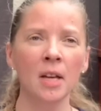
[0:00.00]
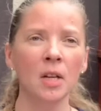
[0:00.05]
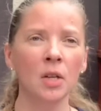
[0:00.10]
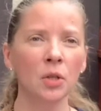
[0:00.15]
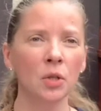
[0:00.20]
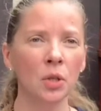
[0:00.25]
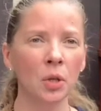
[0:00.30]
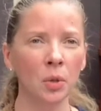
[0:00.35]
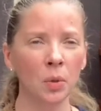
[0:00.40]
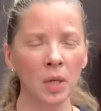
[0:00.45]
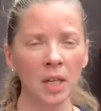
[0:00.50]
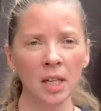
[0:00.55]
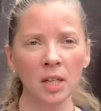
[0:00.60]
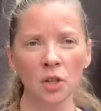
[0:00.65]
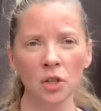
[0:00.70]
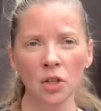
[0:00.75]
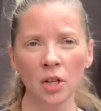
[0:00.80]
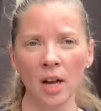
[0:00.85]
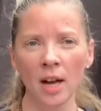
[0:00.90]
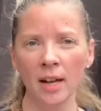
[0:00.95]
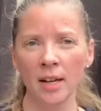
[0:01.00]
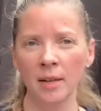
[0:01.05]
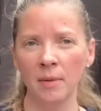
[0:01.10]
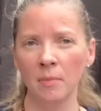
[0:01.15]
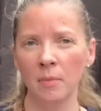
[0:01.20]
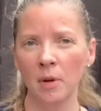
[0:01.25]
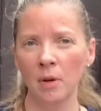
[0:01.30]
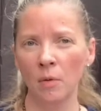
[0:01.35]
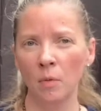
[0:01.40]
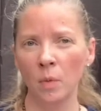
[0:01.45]
So each time
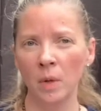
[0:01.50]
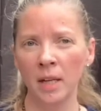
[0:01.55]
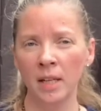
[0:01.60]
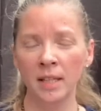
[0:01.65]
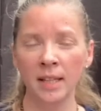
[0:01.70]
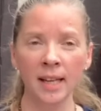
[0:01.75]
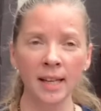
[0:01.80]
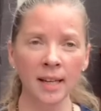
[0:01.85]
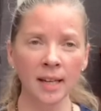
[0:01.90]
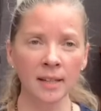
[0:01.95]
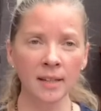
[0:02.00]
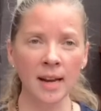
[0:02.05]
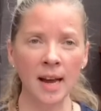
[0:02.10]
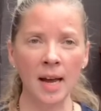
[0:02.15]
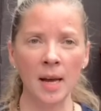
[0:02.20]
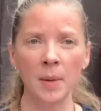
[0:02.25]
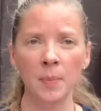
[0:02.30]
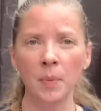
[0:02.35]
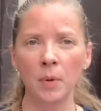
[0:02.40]
we take a nap